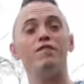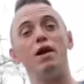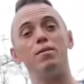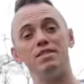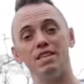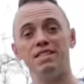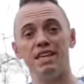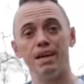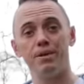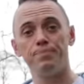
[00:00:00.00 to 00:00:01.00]
of flowers this
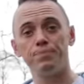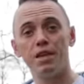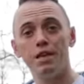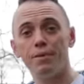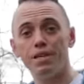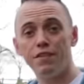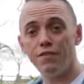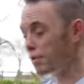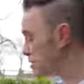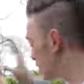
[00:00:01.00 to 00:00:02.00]
year. Because
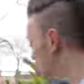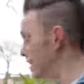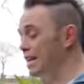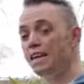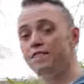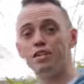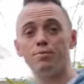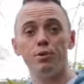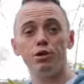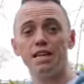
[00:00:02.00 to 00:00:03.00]
if I was just to leave this
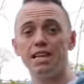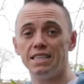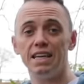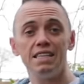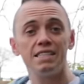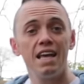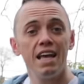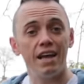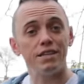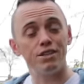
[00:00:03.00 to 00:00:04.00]
bush as it is,
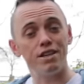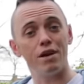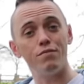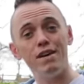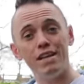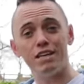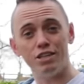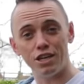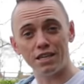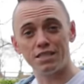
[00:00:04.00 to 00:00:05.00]
it's going to get really
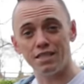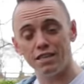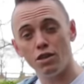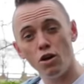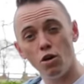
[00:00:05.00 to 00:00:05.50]
congested,